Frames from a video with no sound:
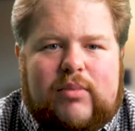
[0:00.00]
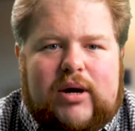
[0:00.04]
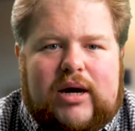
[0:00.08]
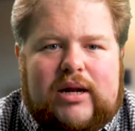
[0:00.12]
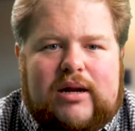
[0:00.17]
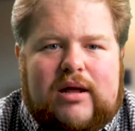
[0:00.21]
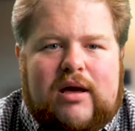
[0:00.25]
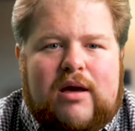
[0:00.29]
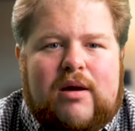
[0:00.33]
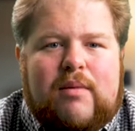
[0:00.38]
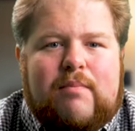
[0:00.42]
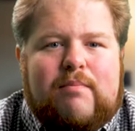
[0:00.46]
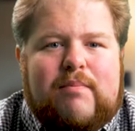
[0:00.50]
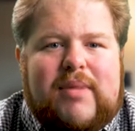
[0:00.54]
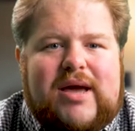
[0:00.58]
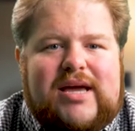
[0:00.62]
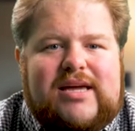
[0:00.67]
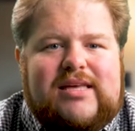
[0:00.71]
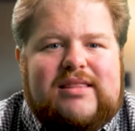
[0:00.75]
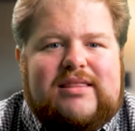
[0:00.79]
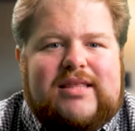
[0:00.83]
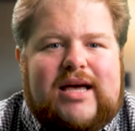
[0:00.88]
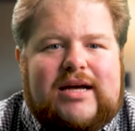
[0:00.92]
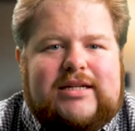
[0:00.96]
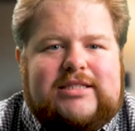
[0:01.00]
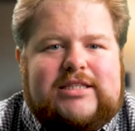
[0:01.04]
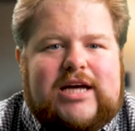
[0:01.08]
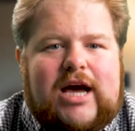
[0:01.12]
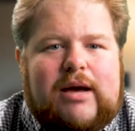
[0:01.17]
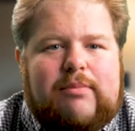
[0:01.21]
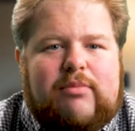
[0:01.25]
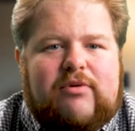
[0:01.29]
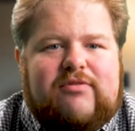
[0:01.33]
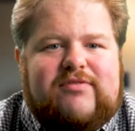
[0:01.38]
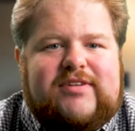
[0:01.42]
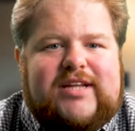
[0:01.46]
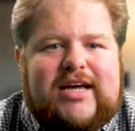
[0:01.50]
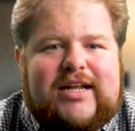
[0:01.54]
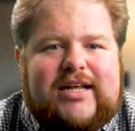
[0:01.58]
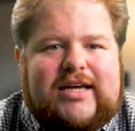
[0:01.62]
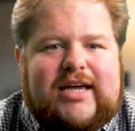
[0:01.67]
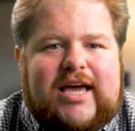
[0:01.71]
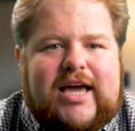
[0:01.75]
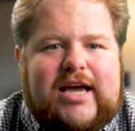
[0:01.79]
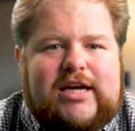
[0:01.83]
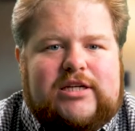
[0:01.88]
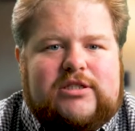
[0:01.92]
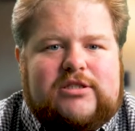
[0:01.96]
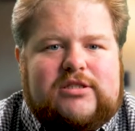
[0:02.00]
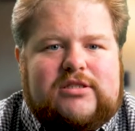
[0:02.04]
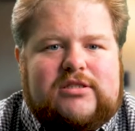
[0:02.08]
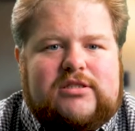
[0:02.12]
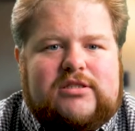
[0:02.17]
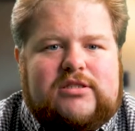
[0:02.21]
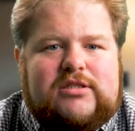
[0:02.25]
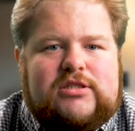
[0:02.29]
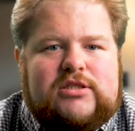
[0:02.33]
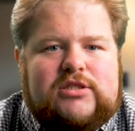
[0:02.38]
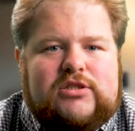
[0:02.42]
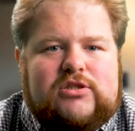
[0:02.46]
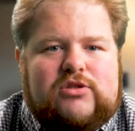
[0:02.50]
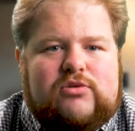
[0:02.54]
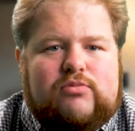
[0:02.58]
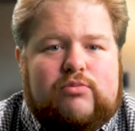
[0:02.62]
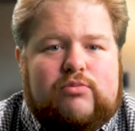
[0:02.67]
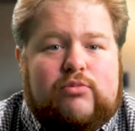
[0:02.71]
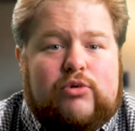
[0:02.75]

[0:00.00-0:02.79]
but making that type of dedication to